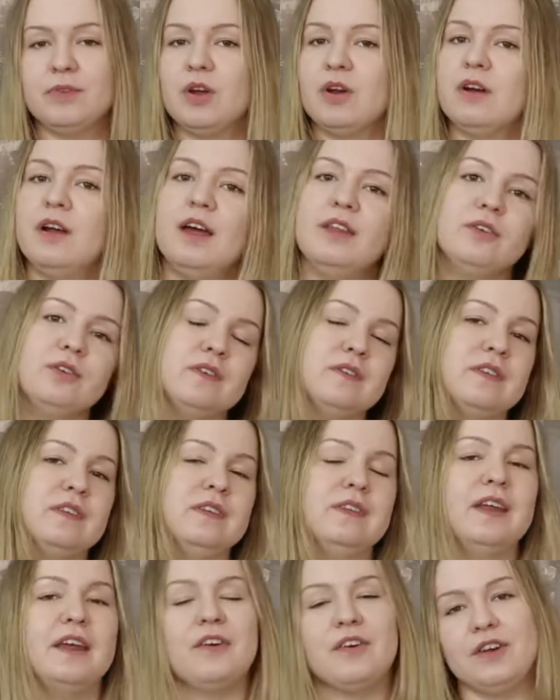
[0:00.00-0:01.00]
There are other
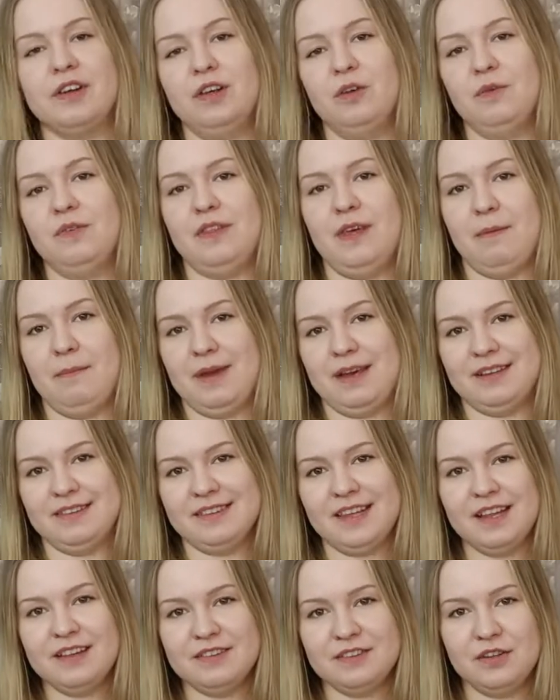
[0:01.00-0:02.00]
scenarios that make
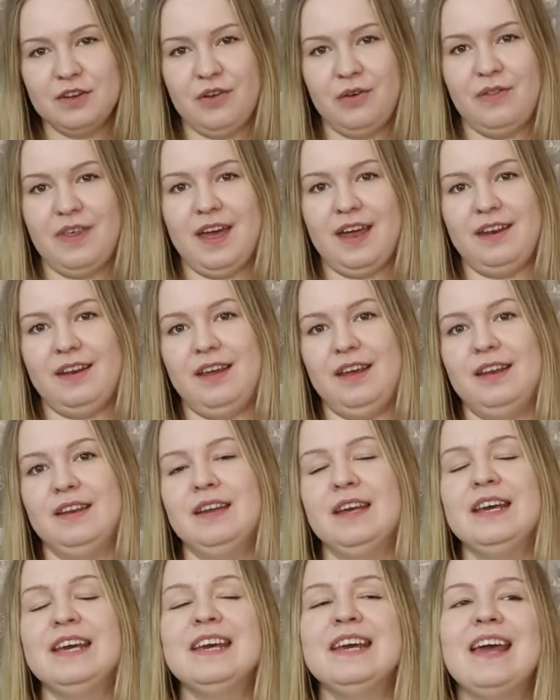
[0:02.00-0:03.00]
sense to do that in,
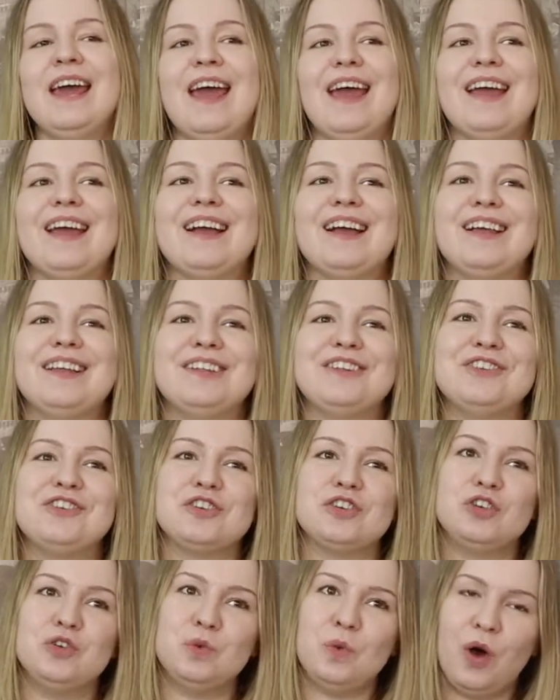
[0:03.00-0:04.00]
and
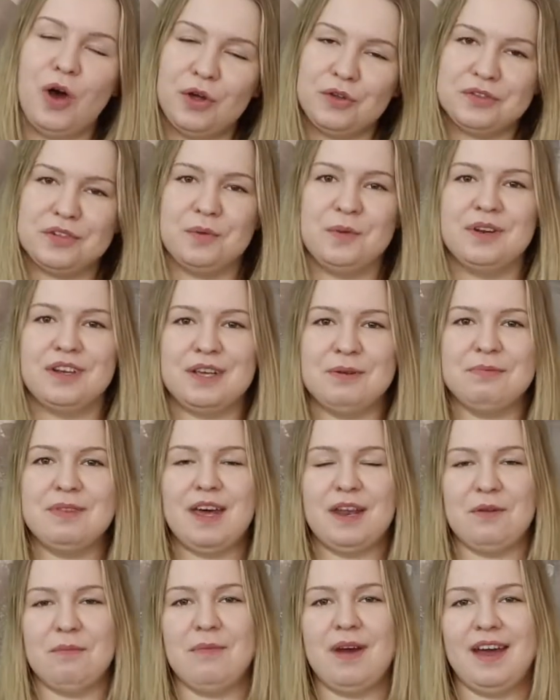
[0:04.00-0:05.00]
you also want to keep
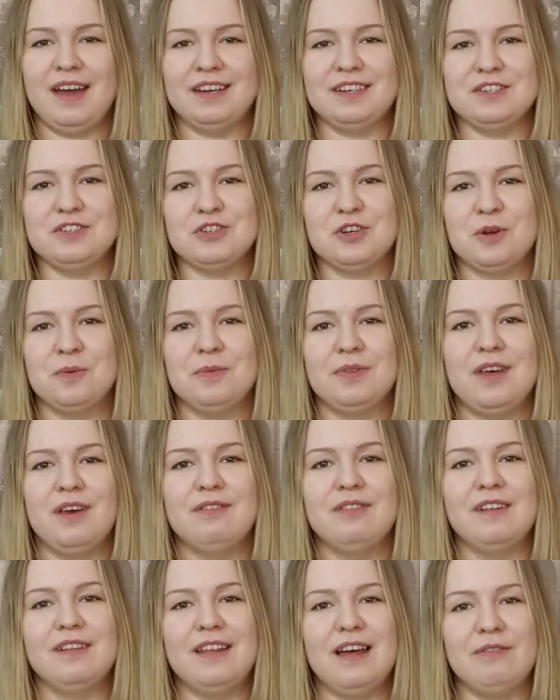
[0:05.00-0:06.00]
that in mind in terms
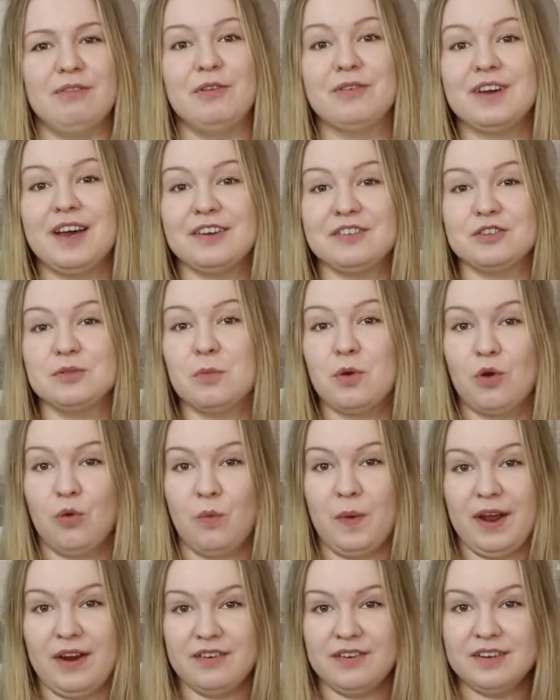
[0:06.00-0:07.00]
of the level of customer
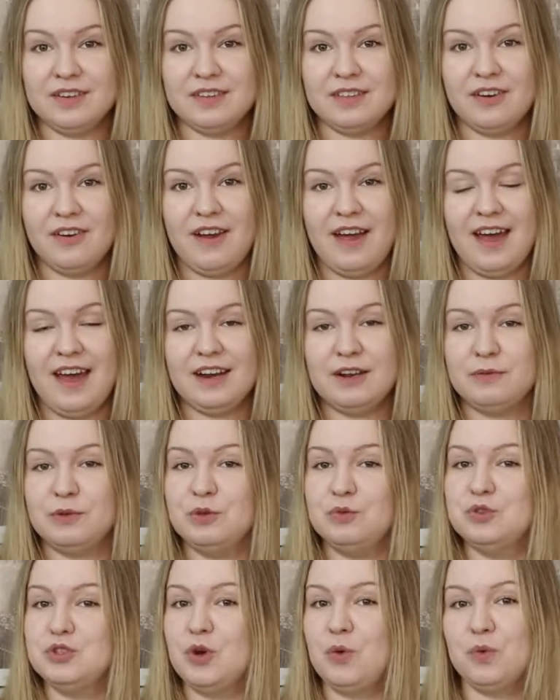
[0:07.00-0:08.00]
awareness they're at. If
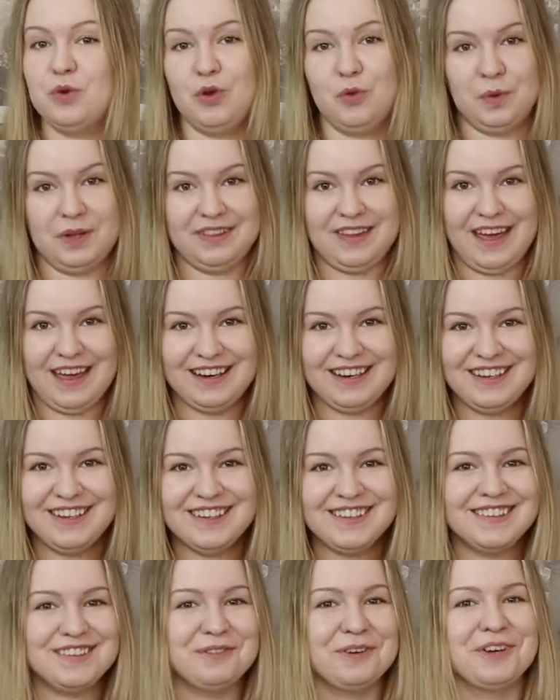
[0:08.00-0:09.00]
you don't know what that
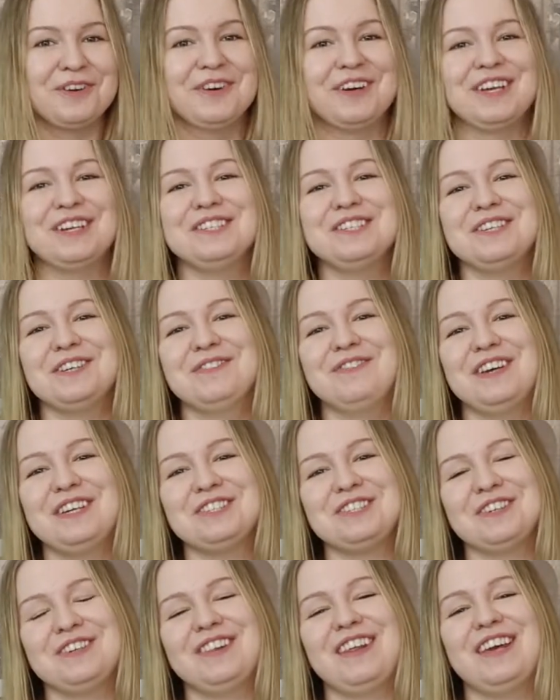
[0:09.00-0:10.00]
is, we're going to make
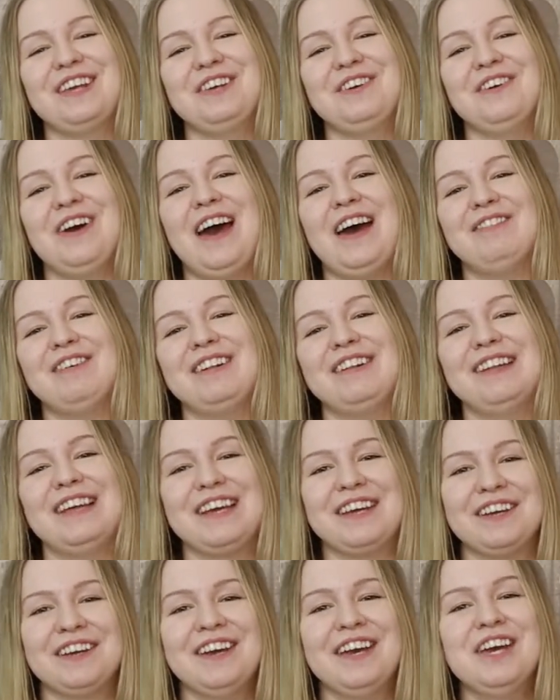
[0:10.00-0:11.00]
sure that you have a
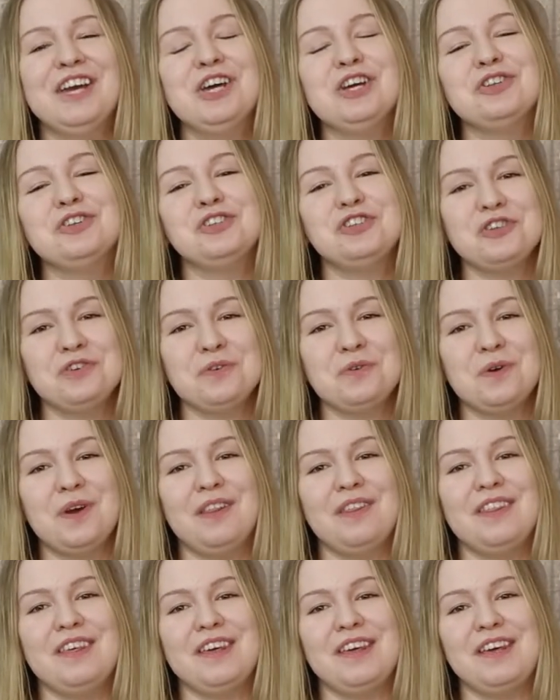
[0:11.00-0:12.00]
link
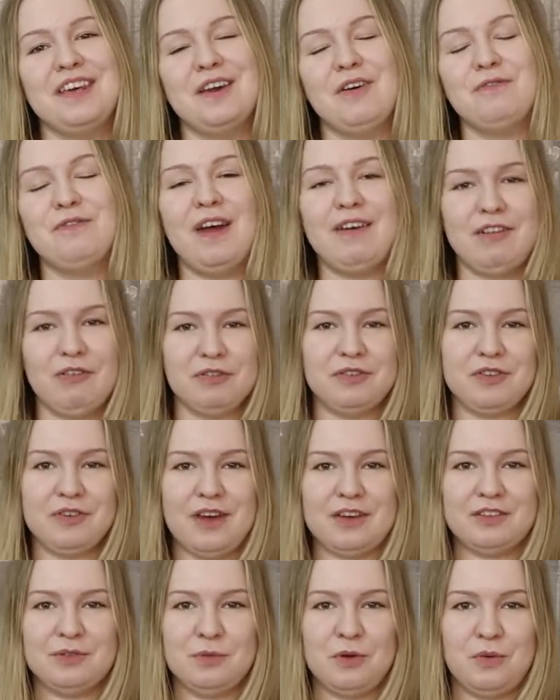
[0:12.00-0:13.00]
to the 5 levels of
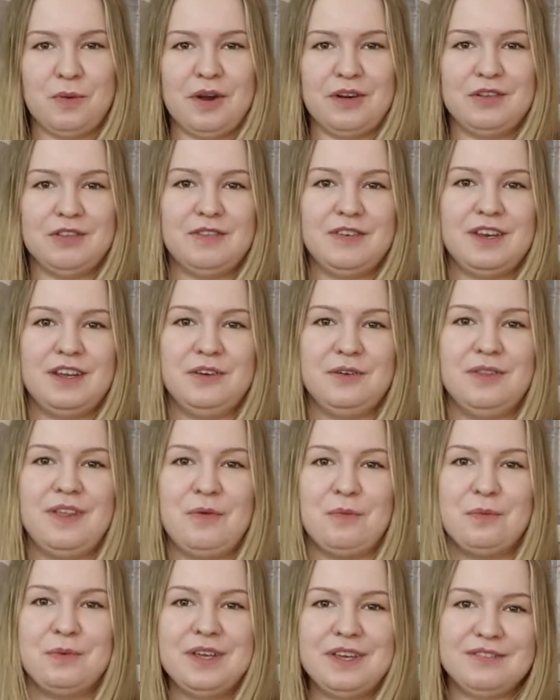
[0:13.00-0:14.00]
customer awareness video
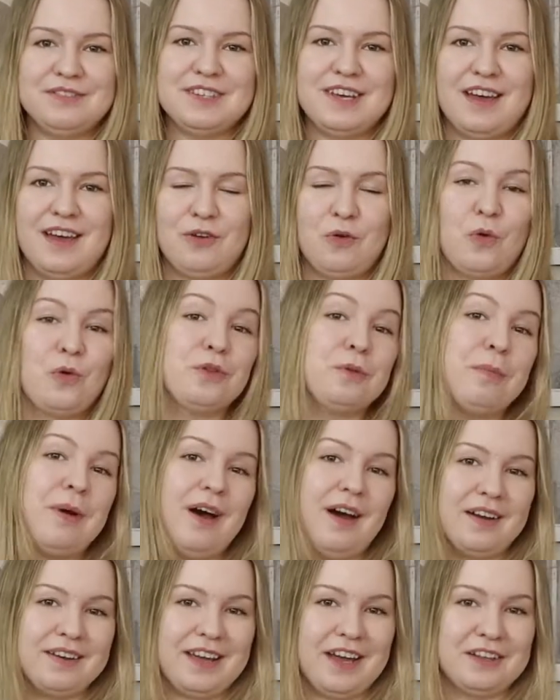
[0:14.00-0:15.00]
that we've done, or the
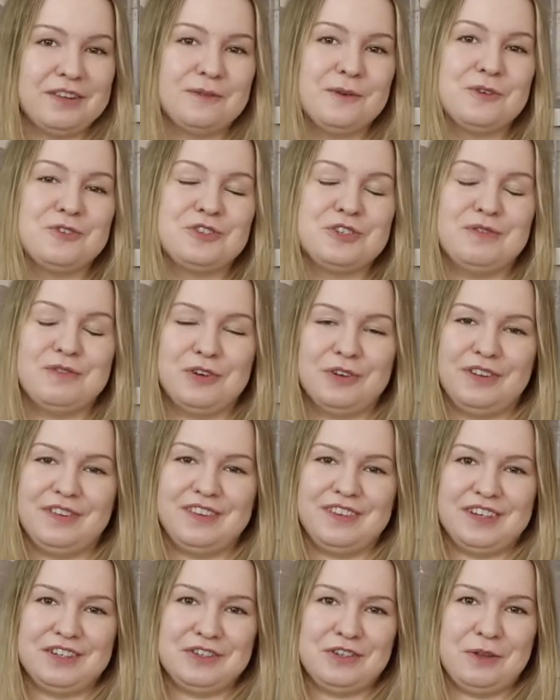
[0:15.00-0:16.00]
podcast version if you're
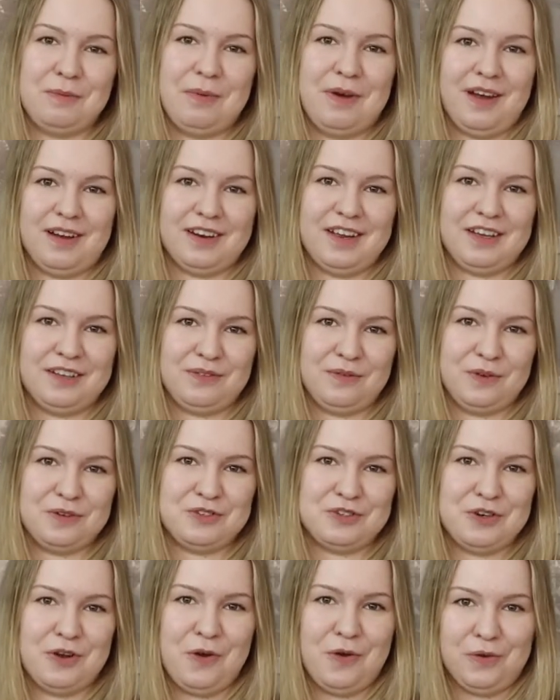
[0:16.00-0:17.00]
listening to the podcast
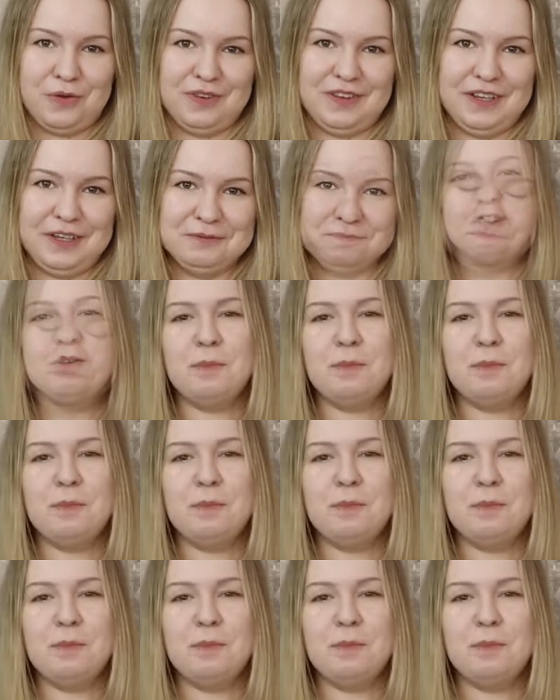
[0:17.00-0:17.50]
version only.